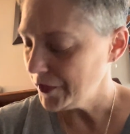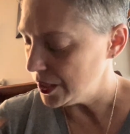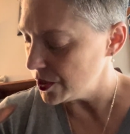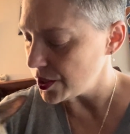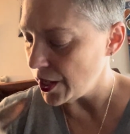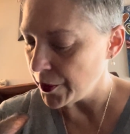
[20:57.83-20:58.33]

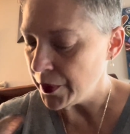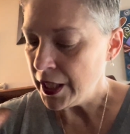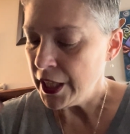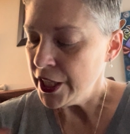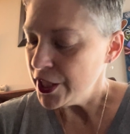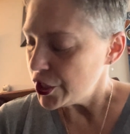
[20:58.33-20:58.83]
So
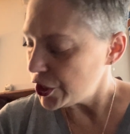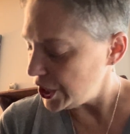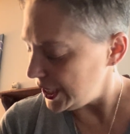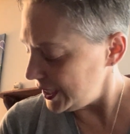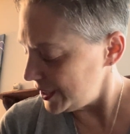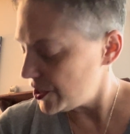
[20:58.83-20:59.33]

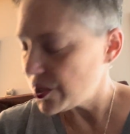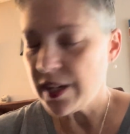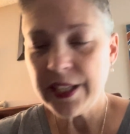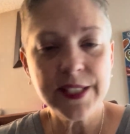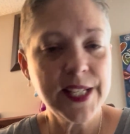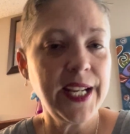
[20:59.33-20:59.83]
she is
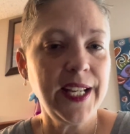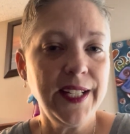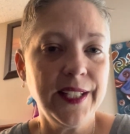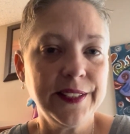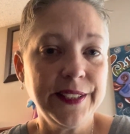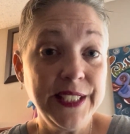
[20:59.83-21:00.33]
starting to get
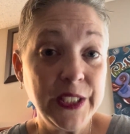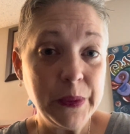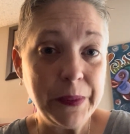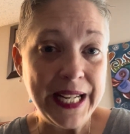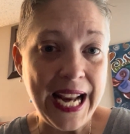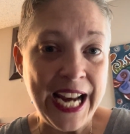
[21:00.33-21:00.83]
a little
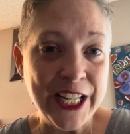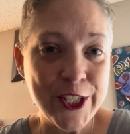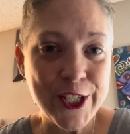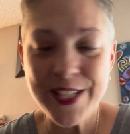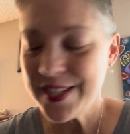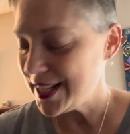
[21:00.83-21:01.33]
bit
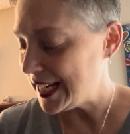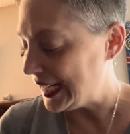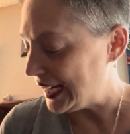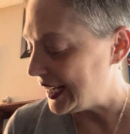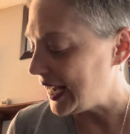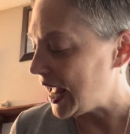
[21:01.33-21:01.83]
anxious.
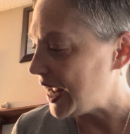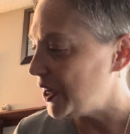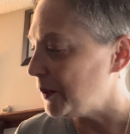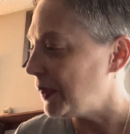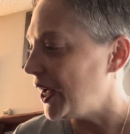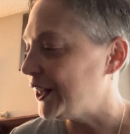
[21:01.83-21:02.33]
Again, I
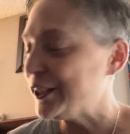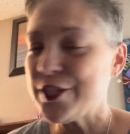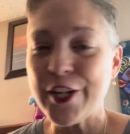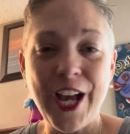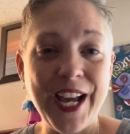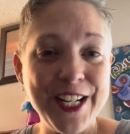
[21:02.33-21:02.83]

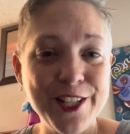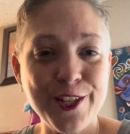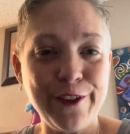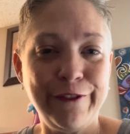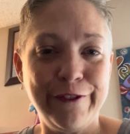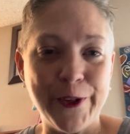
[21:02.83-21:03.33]
apologize
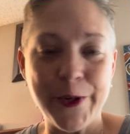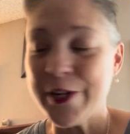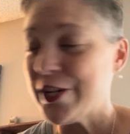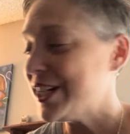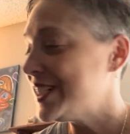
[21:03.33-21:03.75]
for